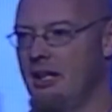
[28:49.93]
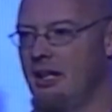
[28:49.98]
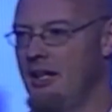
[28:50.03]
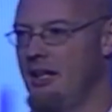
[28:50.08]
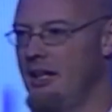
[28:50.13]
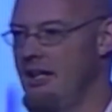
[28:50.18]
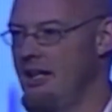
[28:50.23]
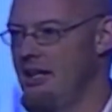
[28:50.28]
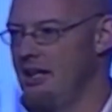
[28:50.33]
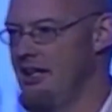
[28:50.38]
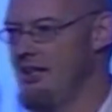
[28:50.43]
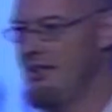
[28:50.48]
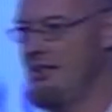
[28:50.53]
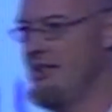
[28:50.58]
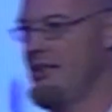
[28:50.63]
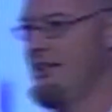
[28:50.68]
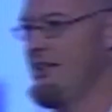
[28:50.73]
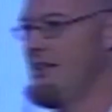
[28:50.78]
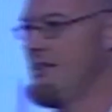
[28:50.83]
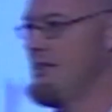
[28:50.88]
It
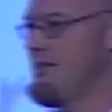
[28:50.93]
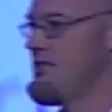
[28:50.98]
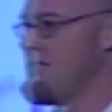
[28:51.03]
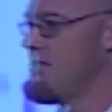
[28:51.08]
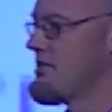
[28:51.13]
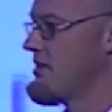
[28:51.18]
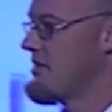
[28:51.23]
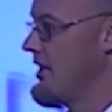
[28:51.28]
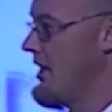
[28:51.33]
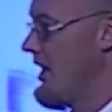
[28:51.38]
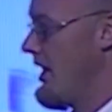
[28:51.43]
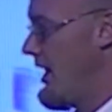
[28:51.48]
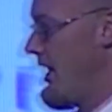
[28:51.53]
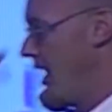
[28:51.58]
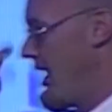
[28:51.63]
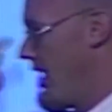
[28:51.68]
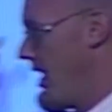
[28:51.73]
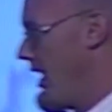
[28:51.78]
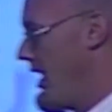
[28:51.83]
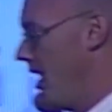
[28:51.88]
is
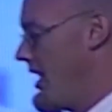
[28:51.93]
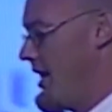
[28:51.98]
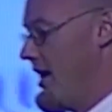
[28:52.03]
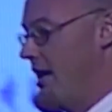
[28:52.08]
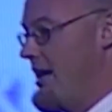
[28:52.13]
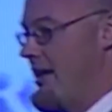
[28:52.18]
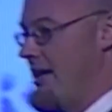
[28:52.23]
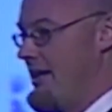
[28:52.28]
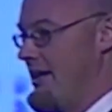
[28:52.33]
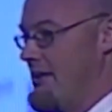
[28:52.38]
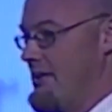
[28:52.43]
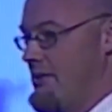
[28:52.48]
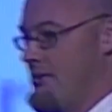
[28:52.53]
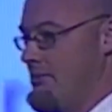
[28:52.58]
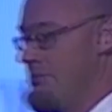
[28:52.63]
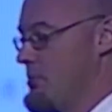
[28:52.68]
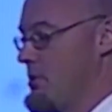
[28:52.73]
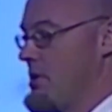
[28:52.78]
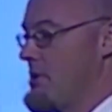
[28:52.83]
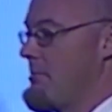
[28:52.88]
one of
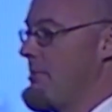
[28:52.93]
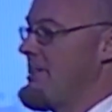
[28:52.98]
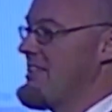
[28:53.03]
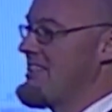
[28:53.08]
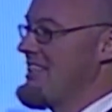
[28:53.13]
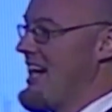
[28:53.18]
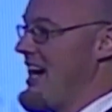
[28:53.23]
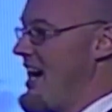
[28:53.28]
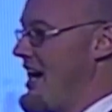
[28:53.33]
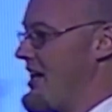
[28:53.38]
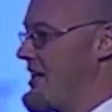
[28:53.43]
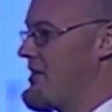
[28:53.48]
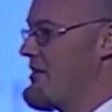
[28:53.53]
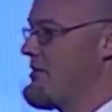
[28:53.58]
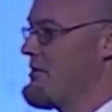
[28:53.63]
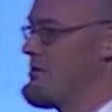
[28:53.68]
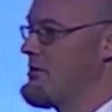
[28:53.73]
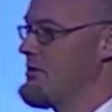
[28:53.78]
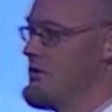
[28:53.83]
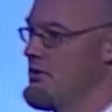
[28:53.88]
the best ocular
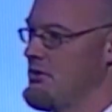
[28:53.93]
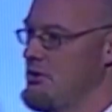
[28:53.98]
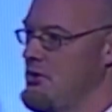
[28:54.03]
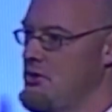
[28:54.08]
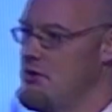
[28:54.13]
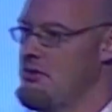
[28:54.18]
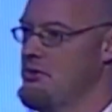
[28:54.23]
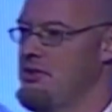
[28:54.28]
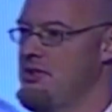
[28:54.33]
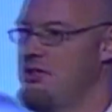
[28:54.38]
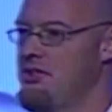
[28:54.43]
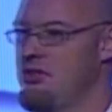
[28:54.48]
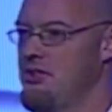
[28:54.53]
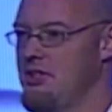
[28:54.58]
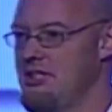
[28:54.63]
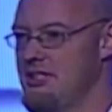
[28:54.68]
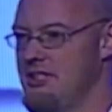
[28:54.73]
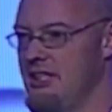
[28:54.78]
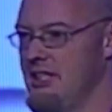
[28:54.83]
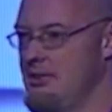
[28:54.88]
nutrients you can
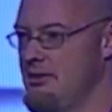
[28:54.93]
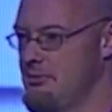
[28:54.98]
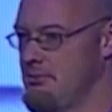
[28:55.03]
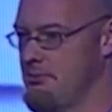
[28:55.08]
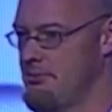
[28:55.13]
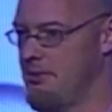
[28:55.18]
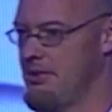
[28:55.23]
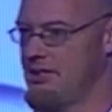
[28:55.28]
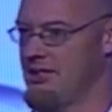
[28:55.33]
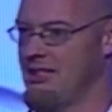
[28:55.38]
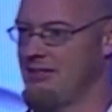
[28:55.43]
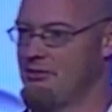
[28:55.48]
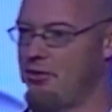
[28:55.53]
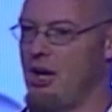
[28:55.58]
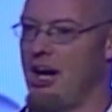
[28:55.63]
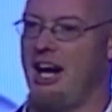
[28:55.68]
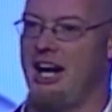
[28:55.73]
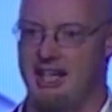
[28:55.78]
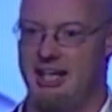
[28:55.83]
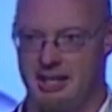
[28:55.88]
take for eye
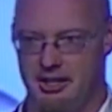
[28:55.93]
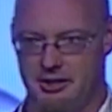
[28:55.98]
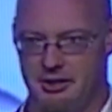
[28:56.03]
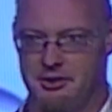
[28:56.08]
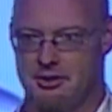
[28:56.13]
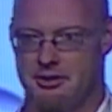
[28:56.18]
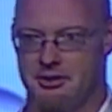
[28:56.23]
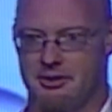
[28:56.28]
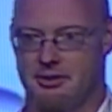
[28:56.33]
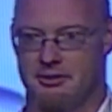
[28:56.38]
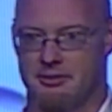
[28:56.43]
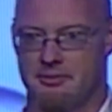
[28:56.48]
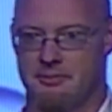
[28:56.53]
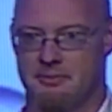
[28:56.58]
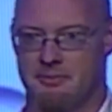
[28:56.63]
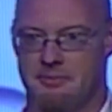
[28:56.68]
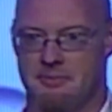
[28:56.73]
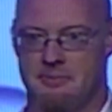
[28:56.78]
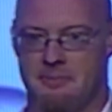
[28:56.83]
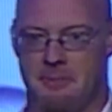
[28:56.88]
health.
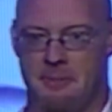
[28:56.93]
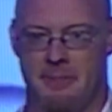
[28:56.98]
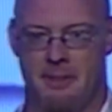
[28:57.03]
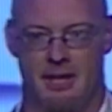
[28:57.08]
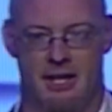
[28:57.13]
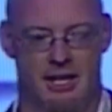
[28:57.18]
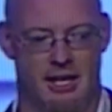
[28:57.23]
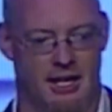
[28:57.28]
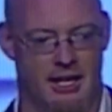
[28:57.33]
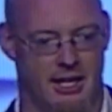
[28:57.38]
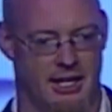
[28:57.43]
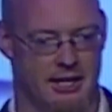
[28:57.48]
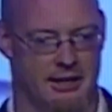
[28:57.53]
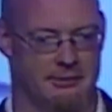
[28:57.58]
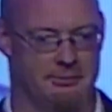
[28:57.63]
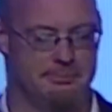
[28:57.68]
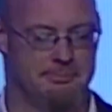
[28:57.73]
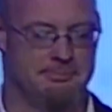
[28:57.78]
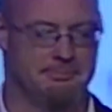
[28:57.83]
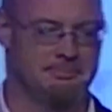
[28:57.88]

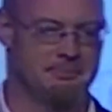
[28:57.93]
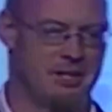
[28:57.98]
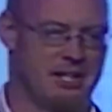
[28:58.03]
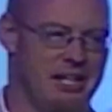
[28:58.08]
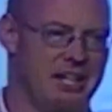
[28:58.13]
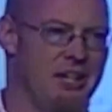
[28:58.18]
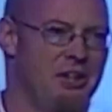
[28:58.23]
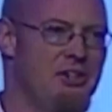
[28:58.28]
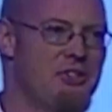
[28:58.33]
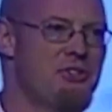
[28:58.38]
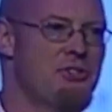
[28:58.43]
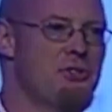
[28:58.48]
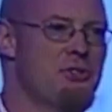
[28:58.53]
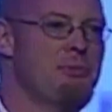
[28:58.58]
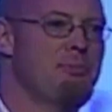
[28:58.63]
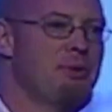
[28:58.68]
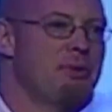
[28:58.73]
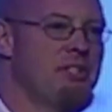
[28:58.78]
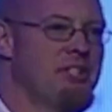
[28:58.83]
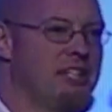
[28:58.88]
It also
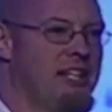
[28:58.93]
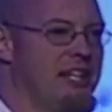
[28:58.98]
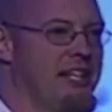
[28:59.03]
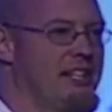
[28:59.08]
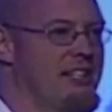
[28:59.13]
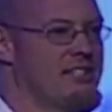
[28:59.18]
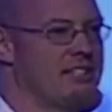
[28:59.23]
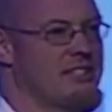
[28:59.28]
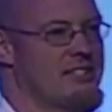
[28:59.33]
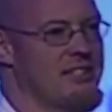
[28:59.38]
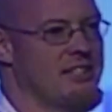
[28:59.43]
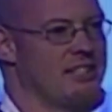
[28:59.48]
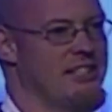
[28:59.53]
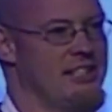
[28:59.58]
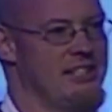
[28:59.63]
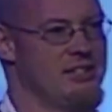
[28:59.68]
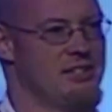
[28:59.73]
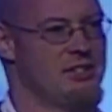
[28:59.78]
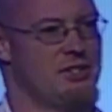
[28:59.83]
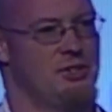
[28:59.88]
protects
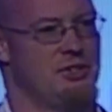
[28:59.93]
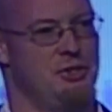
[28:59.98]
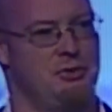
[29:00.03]
against UV